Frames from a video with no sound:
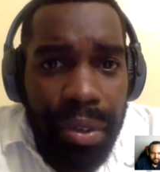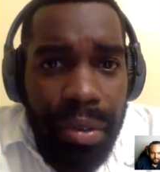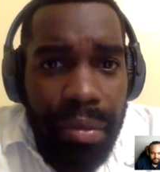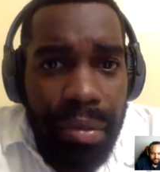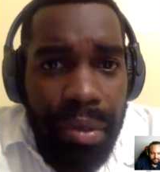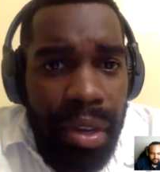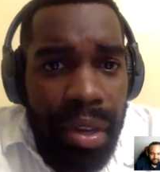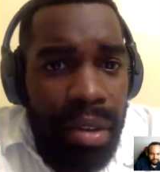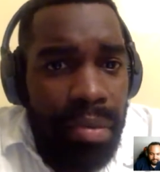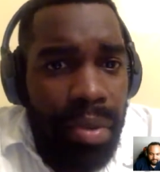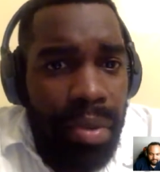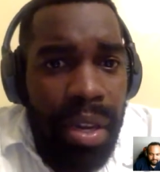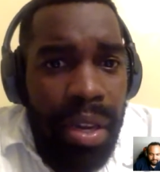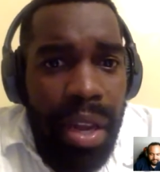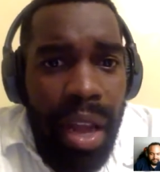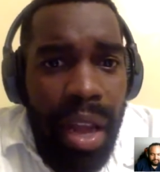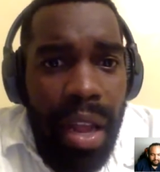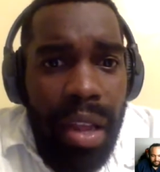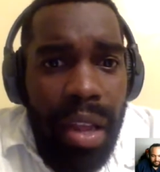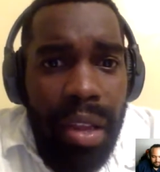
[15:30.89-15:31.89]
We
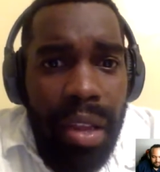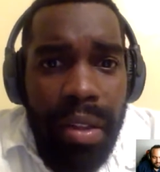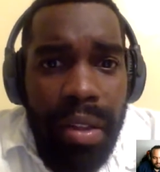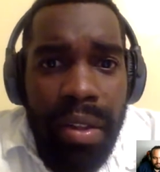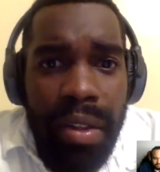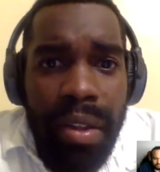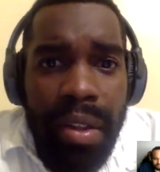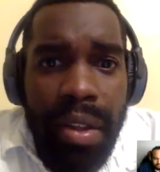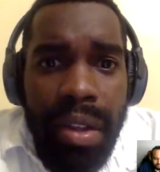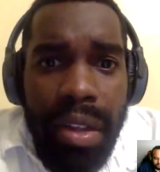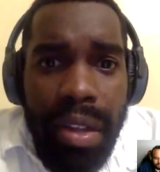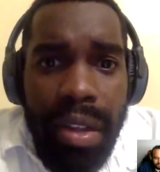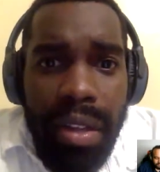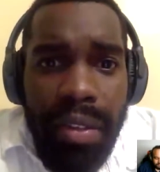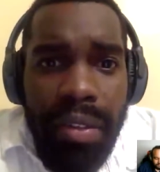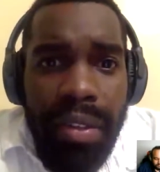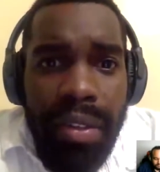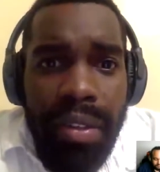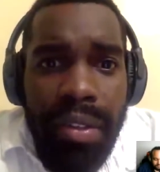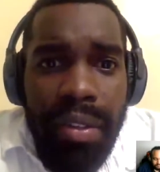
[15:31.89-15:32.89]
can't. This
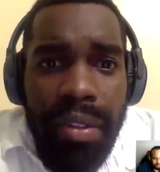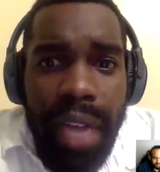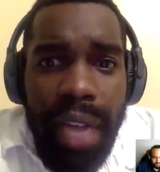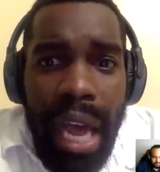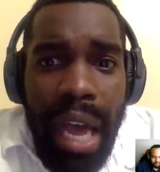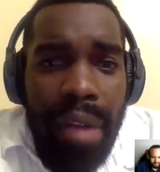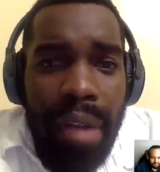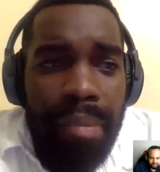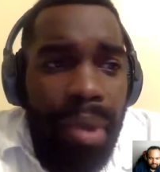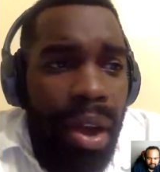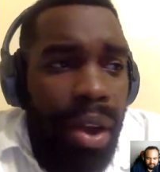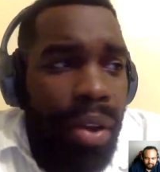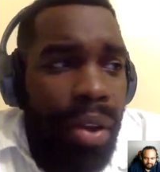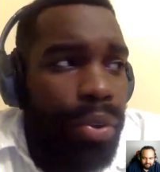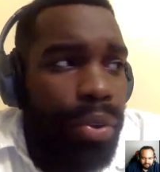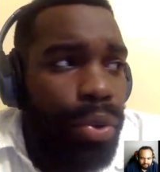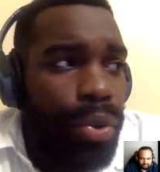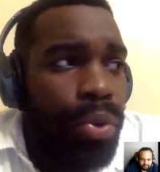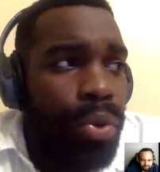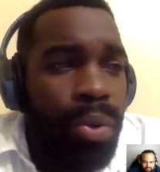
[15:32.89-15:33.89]
is not about
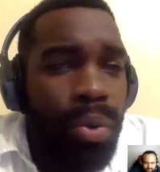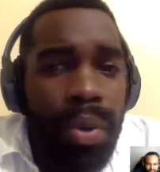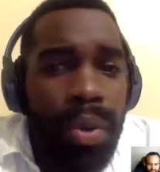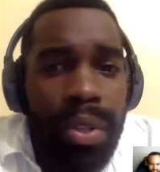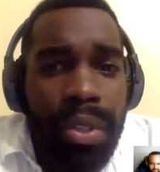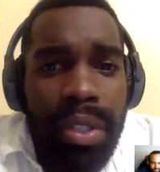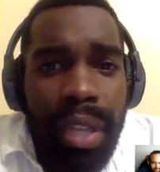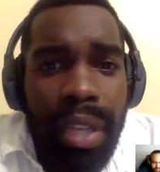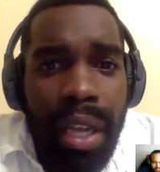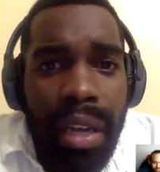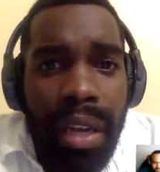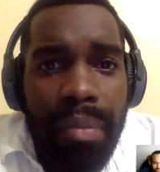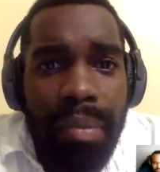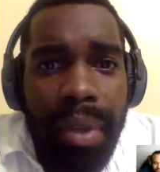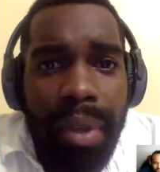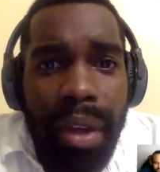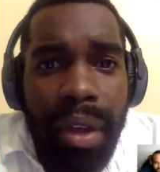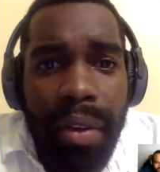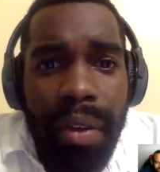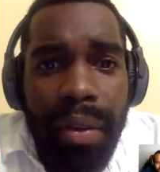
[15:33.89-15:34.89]
you. It's not
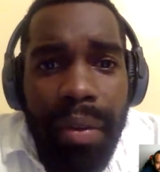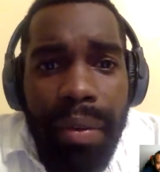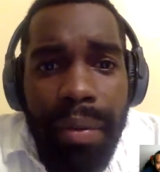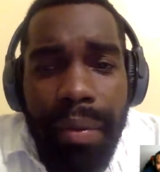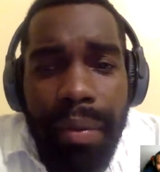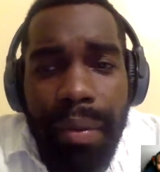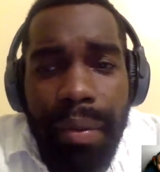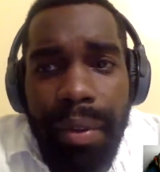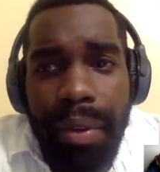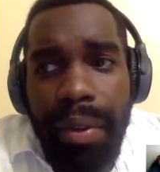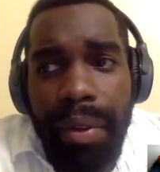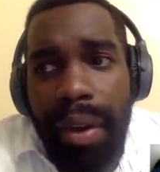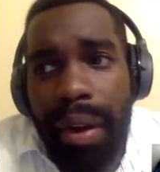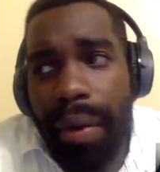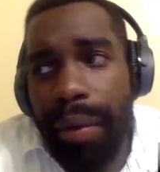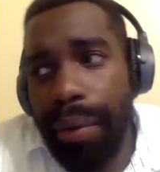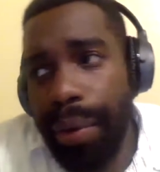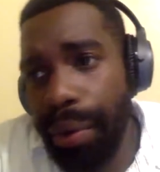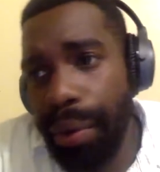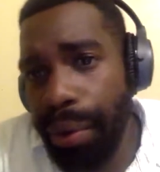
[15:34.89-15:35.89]
about, you
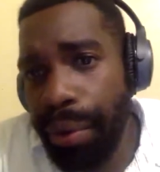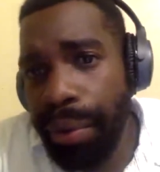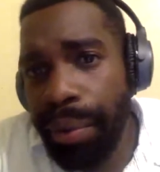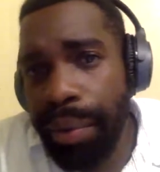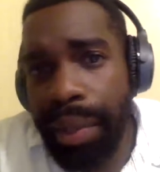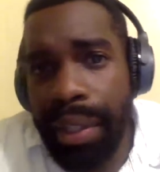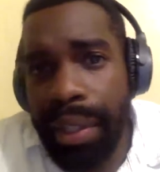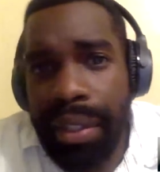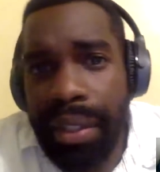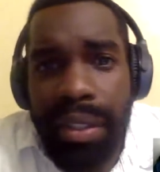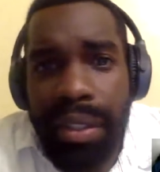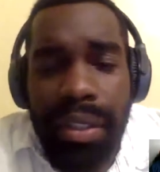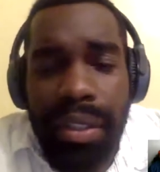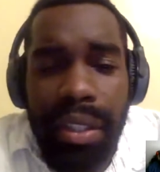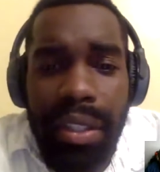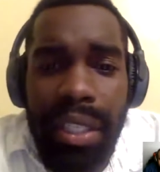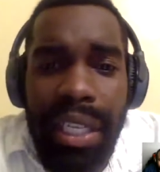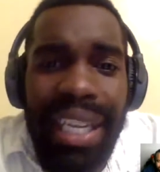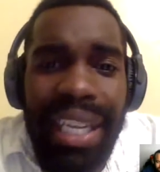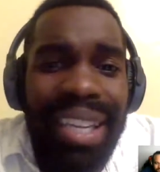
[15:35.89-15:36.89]
know, you. This is a
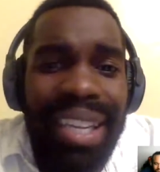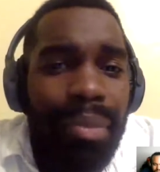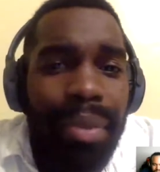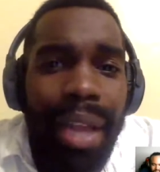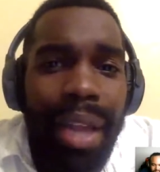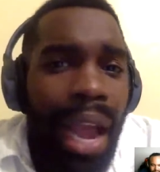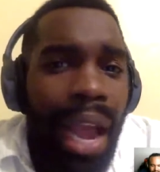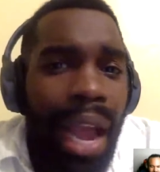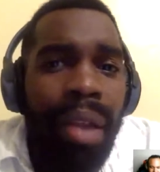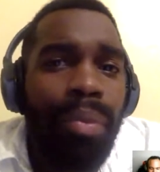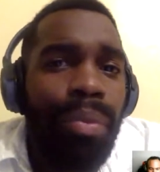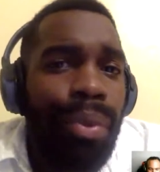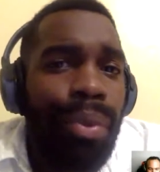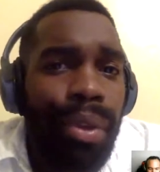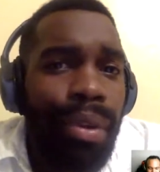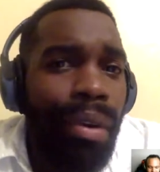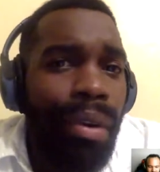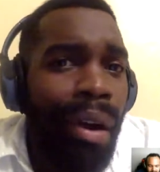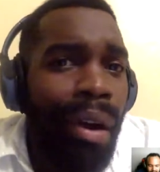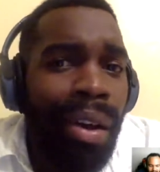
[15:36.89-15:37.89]
team game
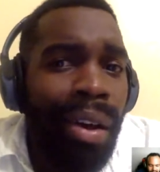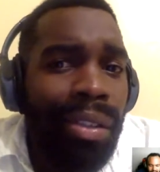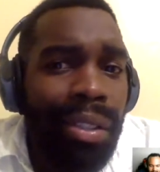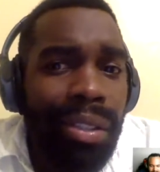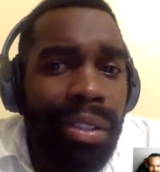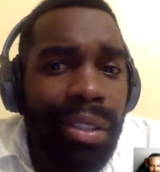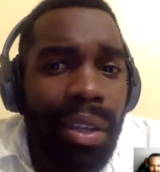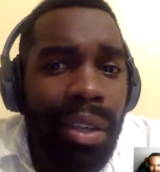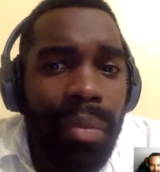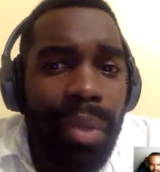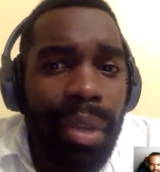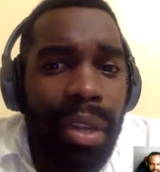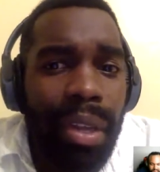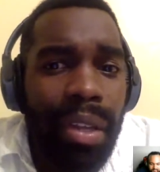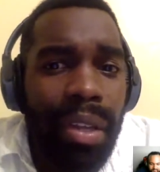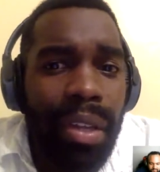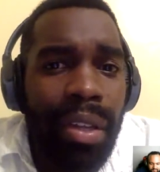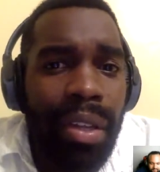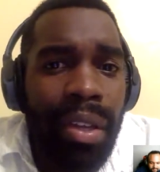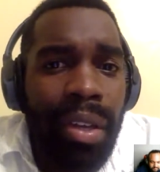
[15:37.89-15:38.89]
regardless. I
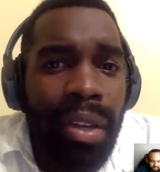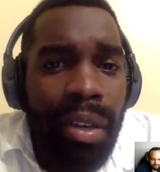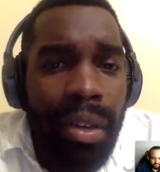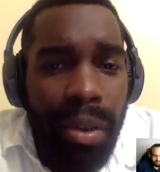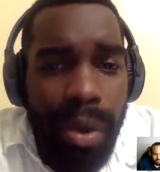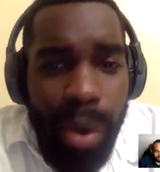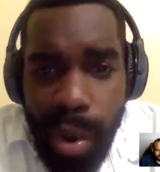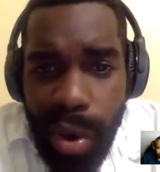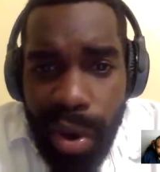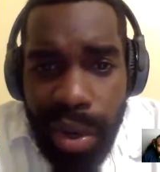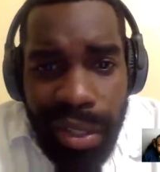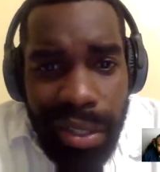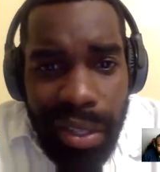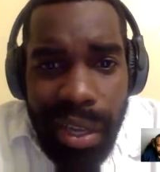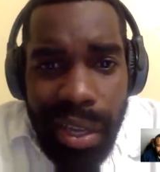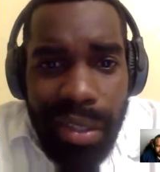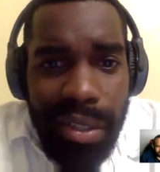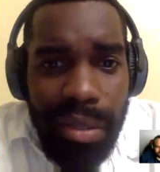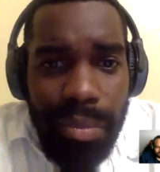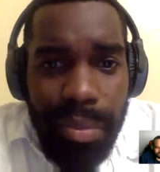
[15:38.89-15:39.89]
mean, Corey
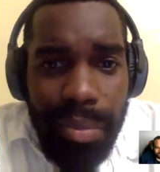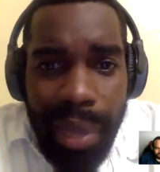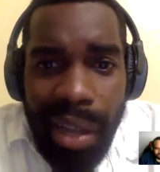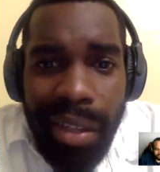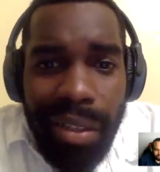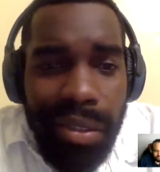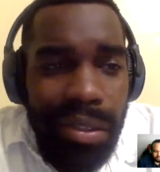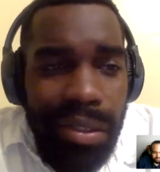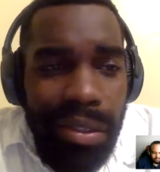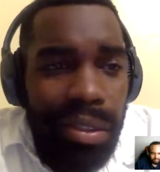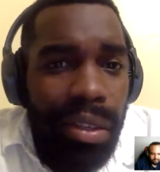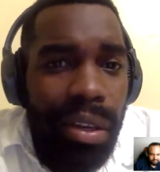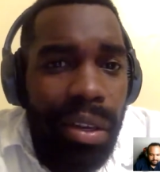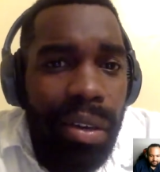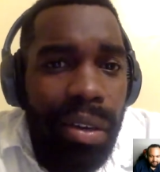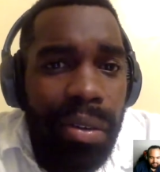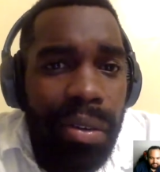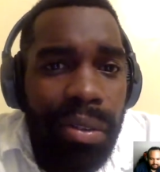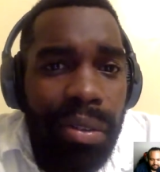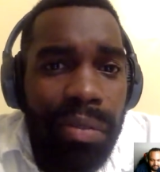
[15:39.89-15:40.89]
says it best, you
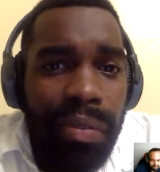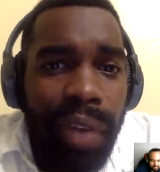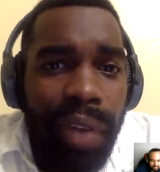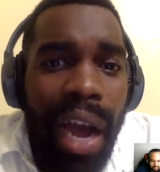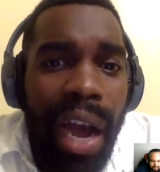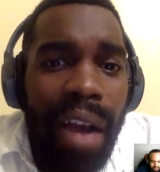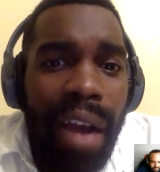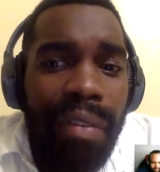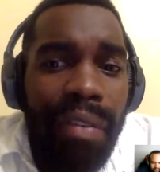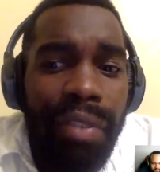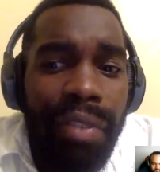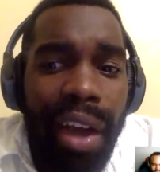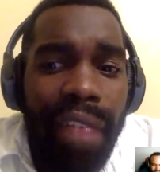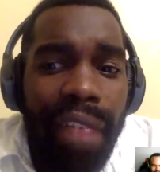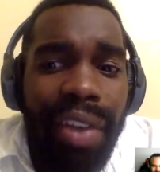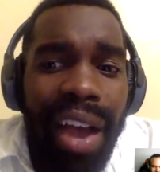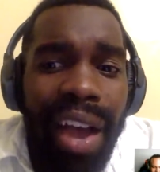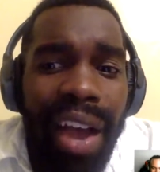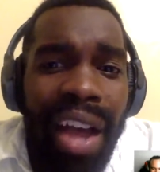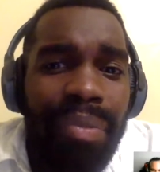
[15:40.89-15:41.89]
know, it's
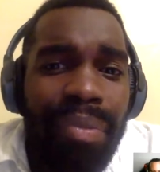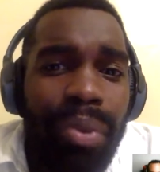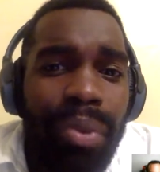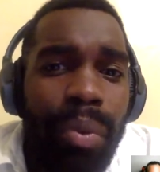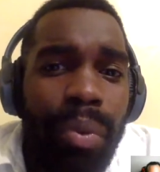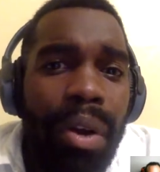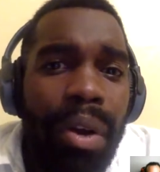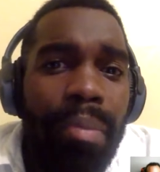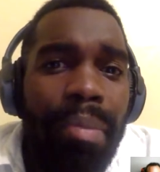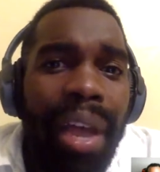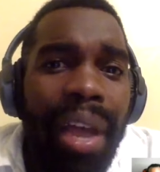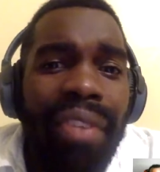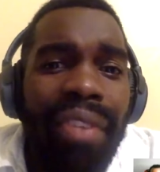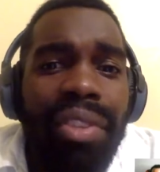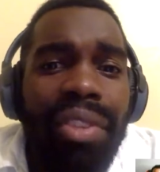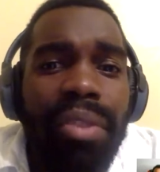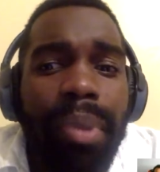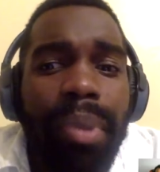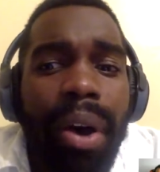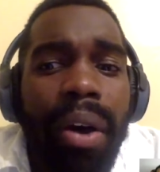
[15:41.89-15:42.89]
five guys but one
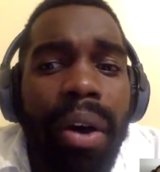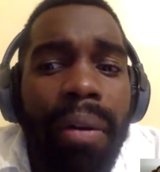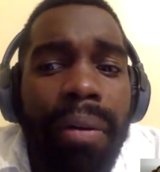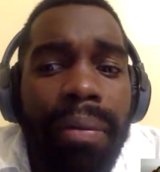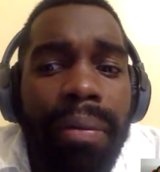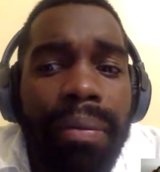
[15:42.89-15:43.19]
basketball.